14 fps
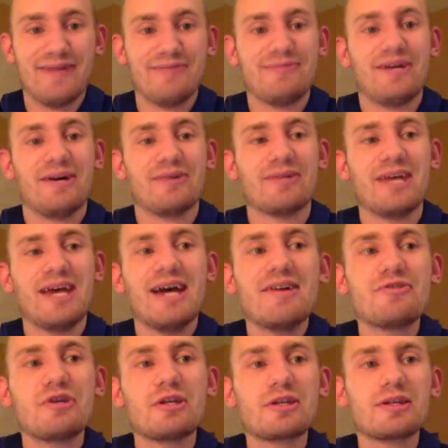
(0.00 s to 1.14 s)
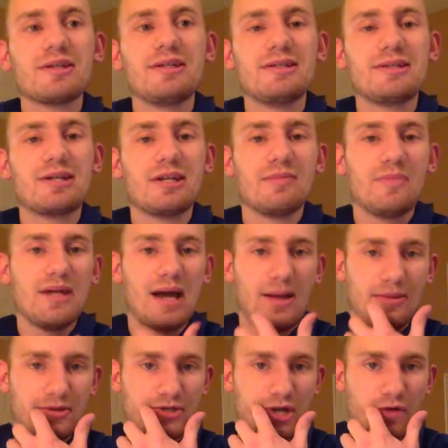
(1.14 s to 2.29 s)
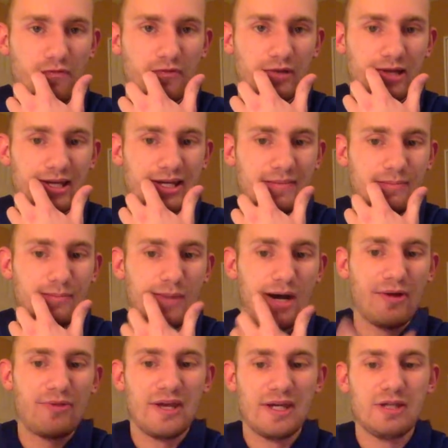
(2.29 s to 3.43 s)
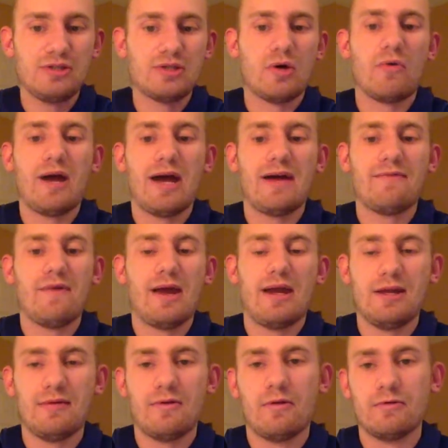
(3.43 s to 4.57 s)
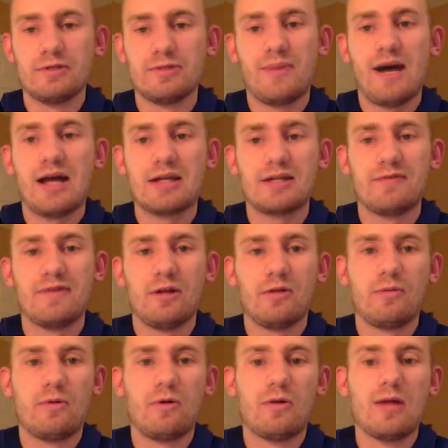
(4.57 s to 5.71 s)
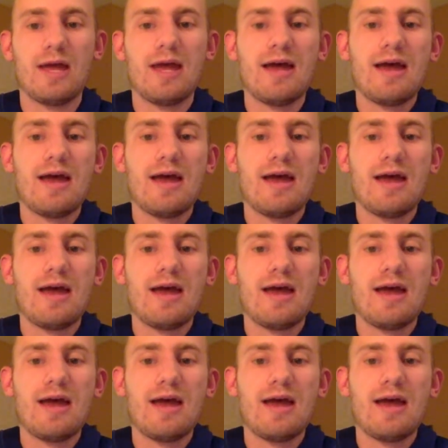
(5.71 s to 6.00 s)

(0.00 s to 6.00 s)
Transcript: Who knows? Just because he's going to be on the shelf for like a month and you don't have any of those spots available,